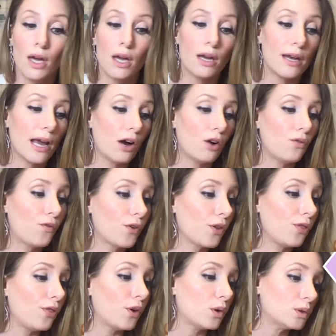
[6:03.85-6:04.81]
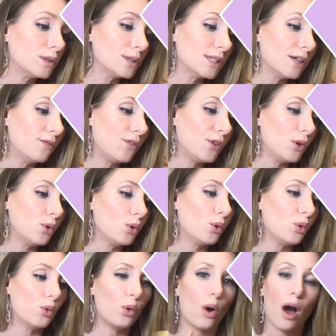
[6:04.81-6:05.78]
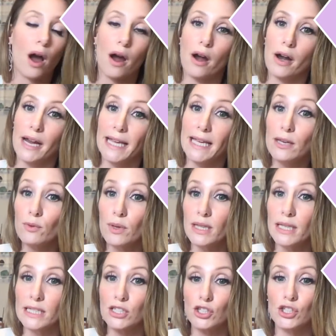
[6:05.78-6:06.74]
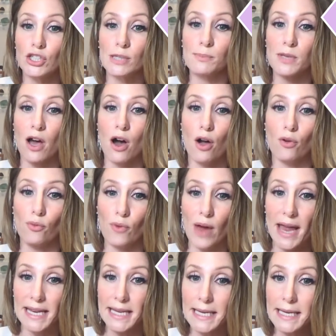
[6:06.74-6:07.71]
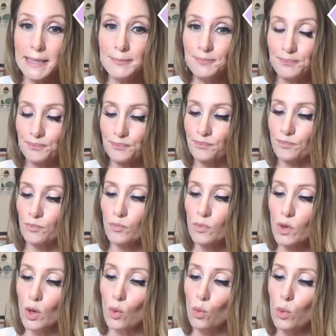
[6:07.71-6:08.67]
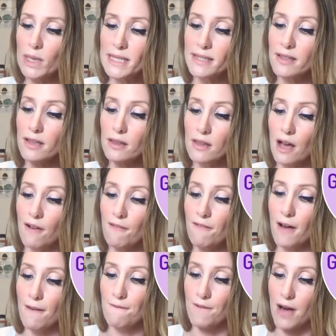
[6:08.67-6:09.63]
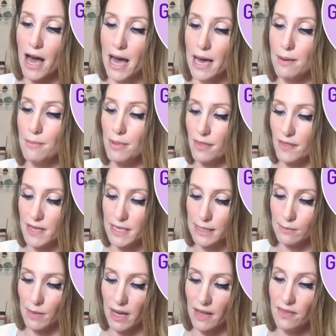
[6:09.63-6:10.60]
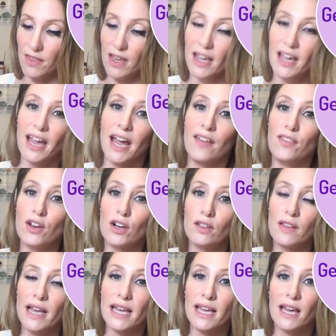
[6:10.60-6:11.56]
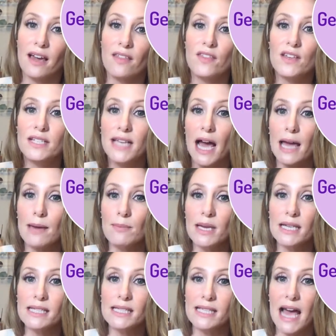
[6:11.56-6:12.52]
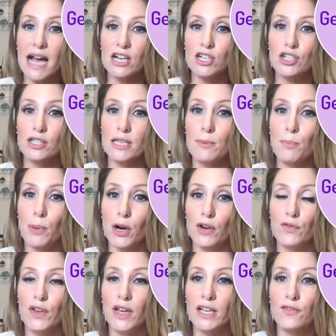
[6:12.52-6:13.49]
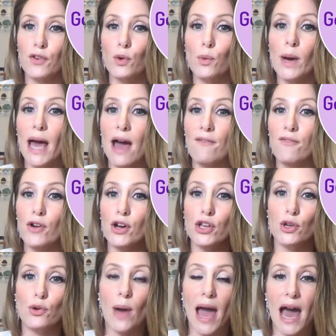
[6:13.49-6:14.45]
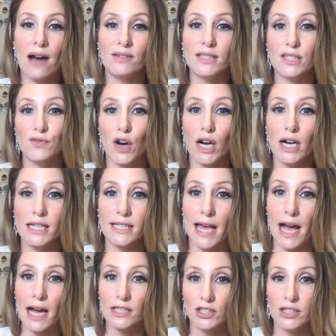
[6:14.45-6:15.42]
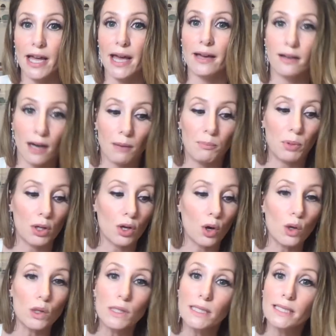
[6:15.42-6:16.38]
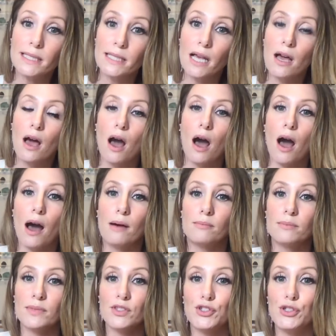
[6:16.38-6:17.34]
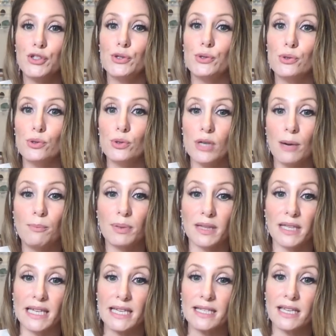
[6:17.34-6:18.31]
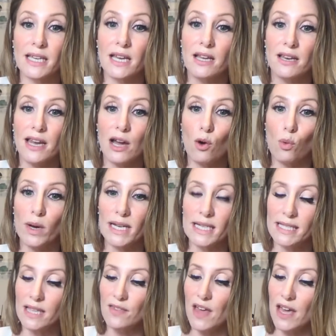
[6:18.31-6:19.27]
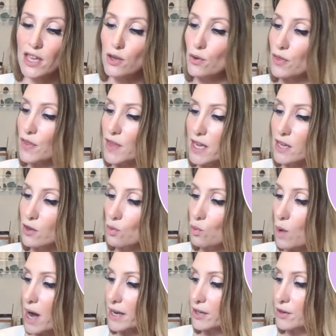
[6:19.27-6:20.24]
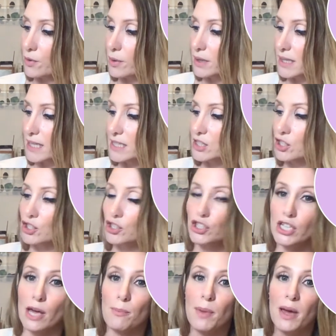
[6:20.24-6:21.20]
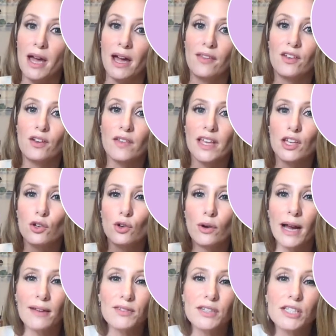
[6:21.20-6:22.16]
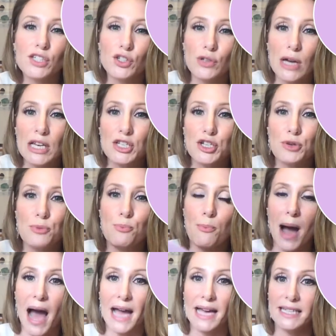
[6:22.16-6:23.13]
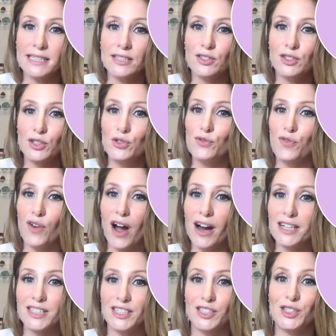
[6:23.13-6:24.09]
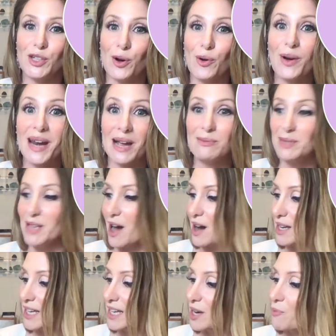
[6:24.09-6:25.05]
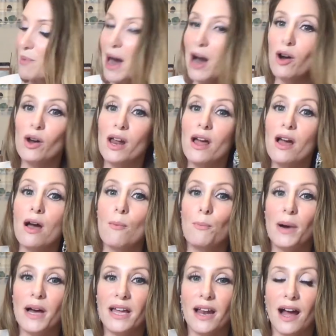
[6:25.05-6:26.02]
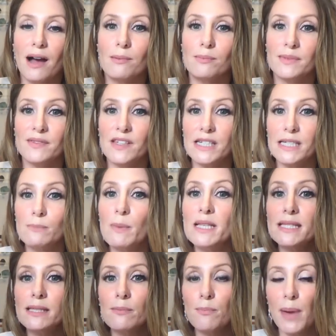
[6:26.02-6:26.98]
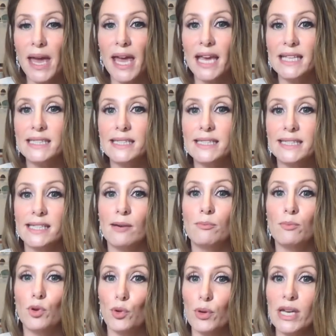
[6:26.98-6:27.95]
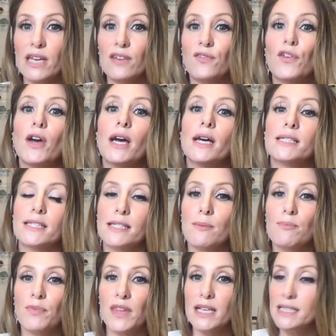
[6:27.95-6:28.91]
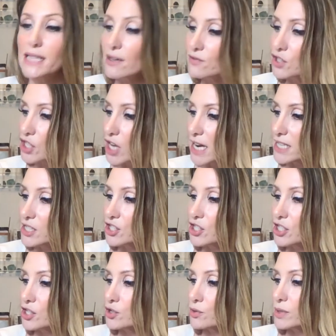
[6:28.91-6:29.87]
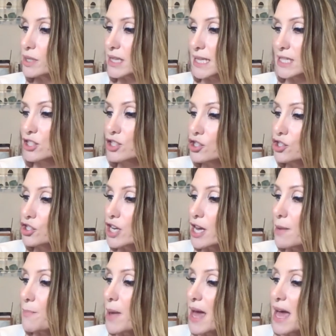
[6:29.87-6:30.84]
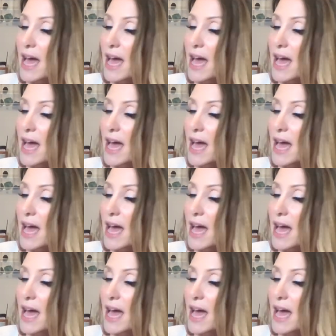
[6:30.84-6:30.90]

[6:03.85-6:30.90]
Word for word: Now, for those of you who are in relationships already, what's the love vibe this month and they're like the timing is actually perfect for whatever you have as far as hashtag couple goals um, to complete. Now, what is it that you think you want in your relationship? And they're like, you don't have to stretch your mind too far to know what I'm talking about, but um, there's been some pain, some grief, some things have changed in your relationship.